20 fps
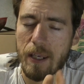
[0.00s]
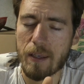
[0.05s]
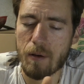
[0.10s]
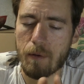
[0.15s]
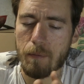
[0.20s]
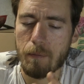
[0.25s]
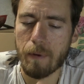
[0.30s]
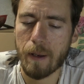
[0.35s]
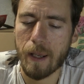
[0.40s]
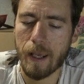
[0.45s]
in
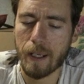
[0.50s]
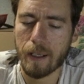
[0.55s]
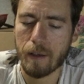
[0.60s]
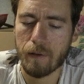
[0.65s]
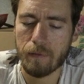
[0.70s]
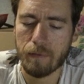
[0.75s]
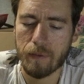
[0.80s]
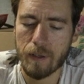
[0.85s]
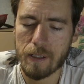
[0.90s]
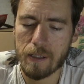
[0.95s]
your bag
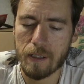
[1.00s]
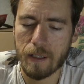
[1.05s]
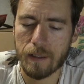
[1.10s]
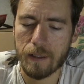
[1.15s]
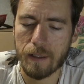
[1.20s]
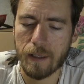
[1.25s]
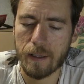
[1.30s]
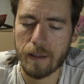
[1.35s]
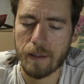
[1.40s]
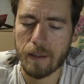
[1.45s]
or things
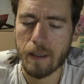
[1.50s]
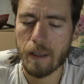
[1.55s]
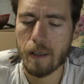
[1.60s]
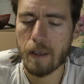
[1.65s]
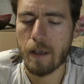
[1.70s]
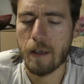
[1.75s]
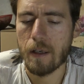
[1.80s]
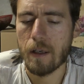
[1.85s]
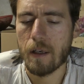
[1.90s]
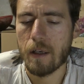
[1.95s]
like that
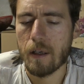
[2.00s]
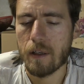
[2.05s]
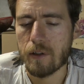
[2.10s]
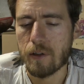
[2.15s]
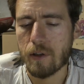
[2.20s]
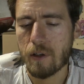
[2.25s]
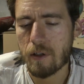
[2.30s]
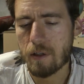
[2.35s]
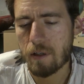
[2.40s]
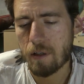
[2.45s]

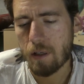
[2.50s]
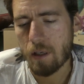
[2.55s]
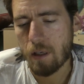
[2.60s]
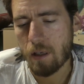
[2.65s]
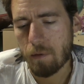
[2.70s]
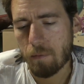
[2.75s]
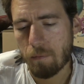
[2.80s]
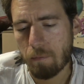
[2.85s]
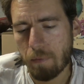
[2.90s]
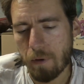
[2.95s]
just
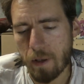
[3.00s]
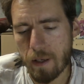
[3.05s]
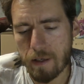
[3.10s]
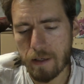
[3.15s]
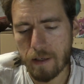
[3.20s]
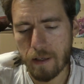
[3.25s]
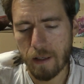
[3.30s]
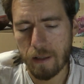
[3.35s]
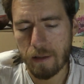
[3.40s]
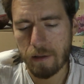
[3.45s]

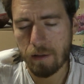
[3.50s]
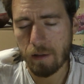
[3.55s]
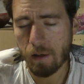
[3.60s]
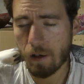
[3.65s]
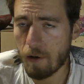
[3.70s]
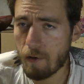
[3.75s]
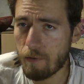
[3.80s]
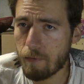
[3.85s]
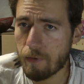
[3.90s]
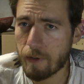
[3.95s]
place that
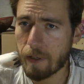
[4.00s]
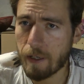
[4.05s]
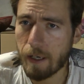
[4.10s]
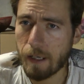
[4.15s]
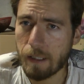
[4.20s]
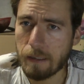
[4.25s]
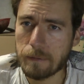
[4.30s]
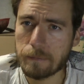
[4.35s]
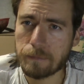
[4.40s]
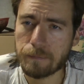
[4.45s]
over
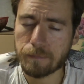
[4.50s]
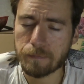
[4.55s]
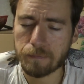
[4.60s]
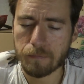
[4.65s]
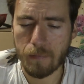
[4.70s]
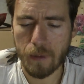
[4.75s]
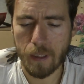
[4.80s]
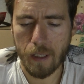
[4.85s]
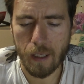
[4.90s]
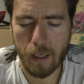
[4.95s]
there
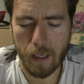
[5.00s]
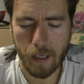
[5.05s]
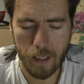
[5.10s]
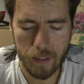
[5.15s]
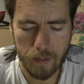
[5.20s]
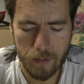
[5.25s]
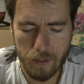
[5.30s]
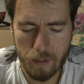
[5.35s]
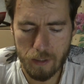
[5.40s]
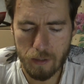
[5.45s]

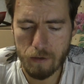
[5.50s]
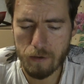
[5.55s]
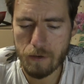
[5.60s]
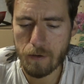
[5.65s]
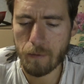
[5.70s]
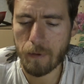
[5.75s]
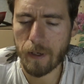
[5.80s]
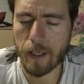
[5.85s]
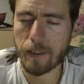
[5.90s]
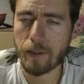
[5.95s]
and just use
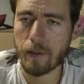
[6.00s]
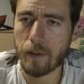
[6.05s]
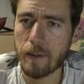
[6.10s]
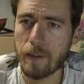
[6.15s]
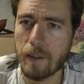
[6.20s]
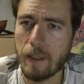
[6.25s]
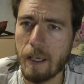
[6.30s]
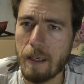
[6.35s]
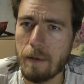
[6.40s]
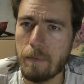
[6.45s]
some
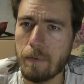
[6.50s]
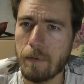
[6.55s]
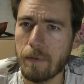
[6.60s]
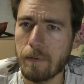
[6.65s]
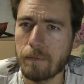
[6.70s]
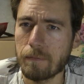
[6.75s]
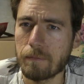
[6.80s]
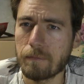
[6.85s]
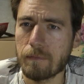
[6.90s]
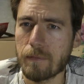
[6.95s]
electric tape
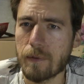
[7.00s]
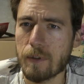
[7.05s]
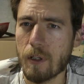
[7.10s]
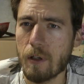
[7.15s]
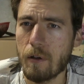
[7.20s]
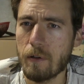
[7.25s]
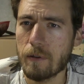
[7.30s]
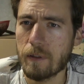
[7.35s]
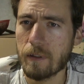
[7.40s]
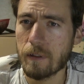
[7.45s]

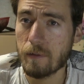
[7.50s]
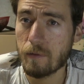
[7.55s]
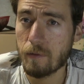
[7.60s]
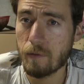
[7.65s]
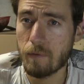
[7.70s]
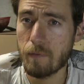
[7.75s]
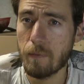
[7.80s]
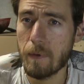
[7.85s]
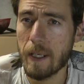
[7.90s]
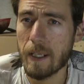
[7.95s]
so to,
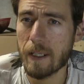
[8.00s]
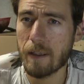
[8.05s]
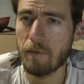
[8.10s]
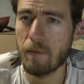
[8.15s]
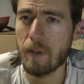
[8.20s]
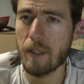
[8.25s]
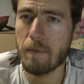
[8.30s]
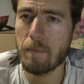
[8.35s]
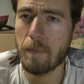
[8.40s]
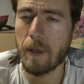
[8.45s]
to make
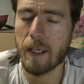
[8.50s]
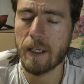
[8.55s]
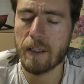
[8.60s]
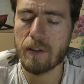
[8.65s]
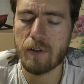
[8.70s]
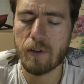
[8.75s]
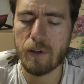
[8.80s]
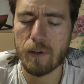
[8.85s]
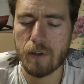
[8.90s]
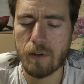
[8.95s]
really make
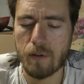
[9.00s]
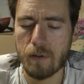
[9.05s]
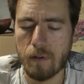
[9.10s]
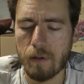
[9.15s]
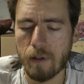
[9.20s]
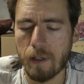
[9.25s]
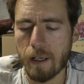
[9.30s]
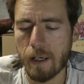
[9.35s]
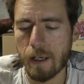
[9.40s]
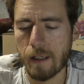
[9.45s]
it
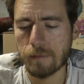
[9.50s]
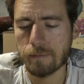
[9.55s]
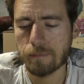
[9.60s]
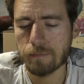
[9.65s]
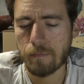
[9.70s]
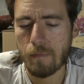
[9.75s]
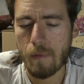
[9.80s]
secure there